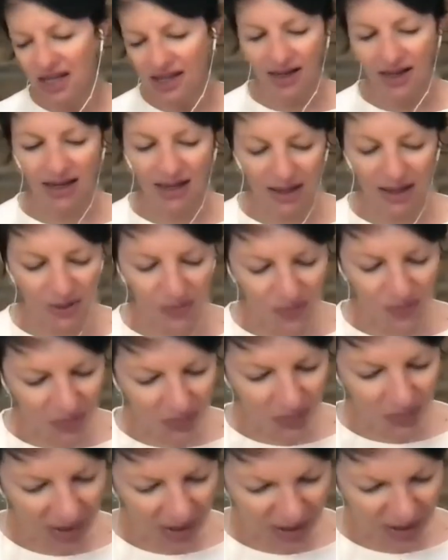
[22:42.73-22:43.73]
um,
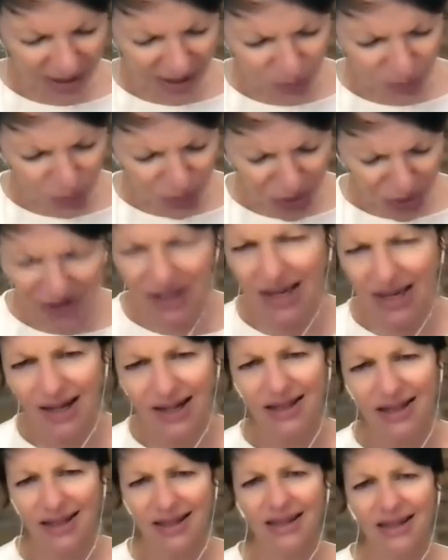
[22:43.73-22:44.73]
it got really
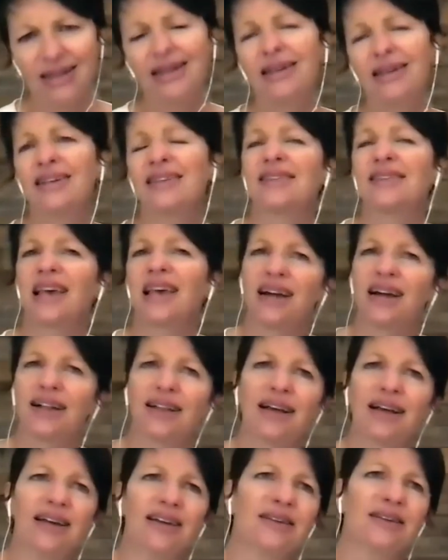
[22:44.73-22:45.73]
ugly and his
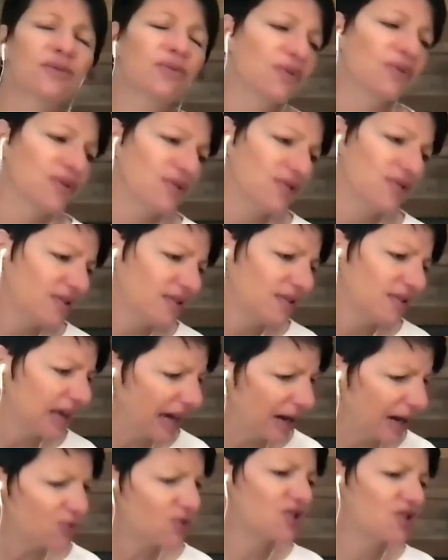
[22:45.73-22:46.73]
ally was
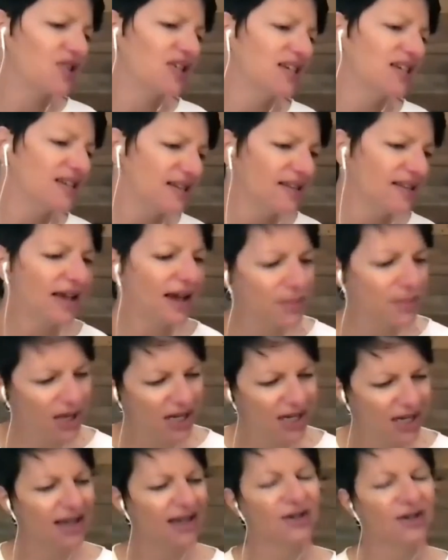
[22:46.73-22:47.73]
ousted and that meant
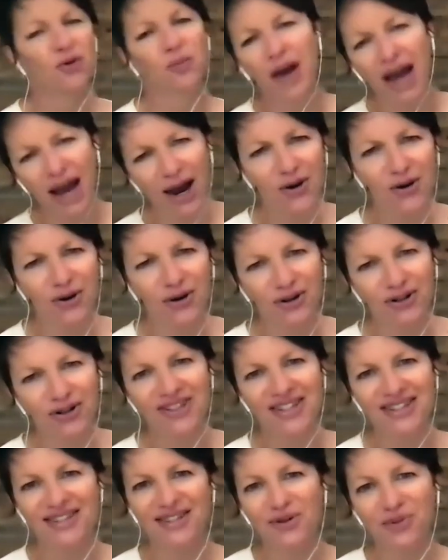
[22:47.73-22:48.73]
he had no power on
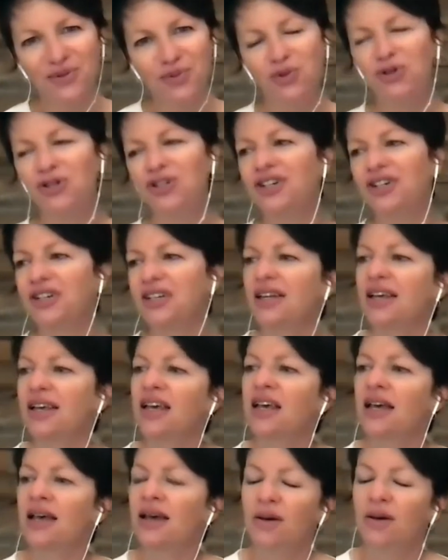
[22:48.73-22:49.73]
this little board and
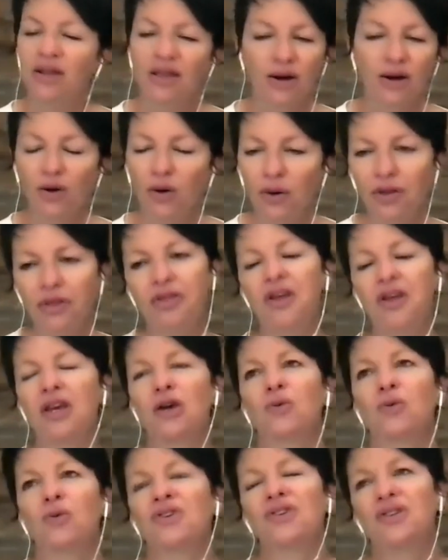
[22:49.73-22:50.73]
the whole
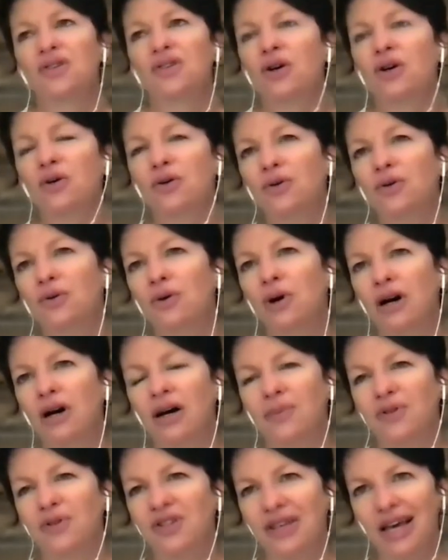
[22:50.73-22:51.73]
thing was so
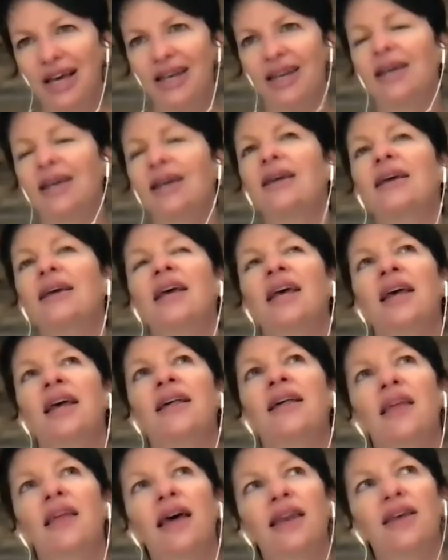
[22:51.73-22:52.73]
upsetting
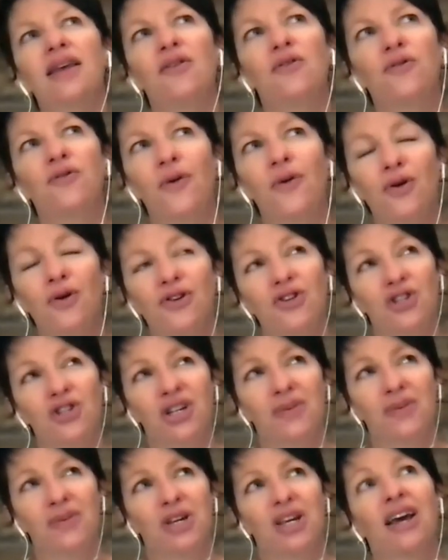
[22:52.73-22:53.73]
that it forced
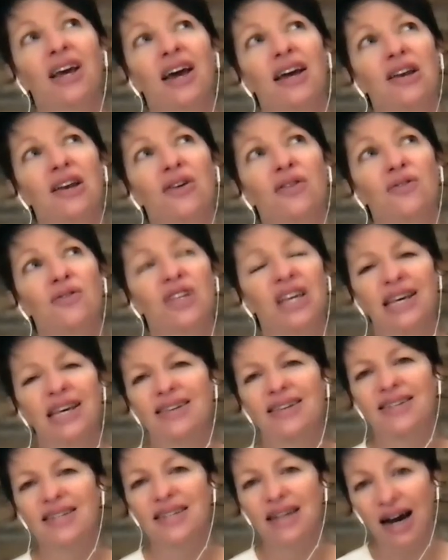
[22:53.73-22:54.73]
him to kind of take
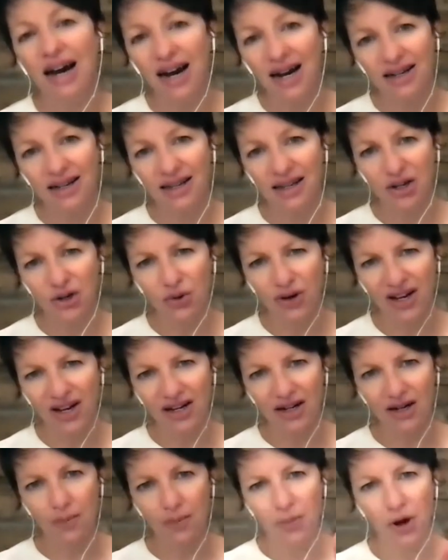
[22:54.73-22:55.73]
stock it
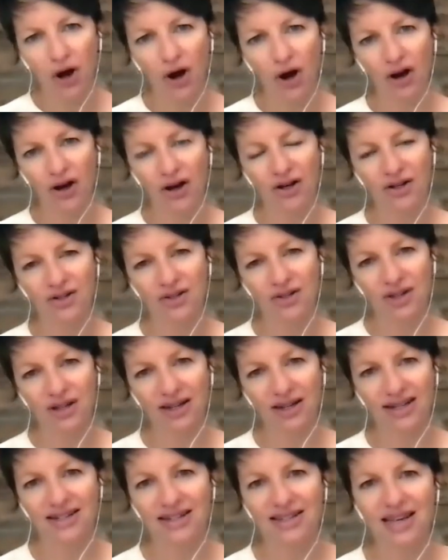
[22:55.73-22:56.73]
created a pause like
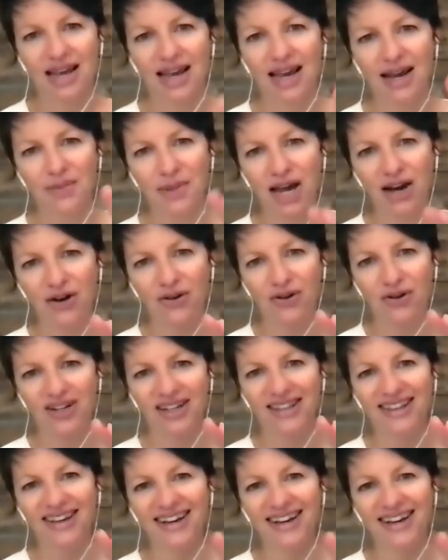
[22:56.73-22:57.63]
a timeout in the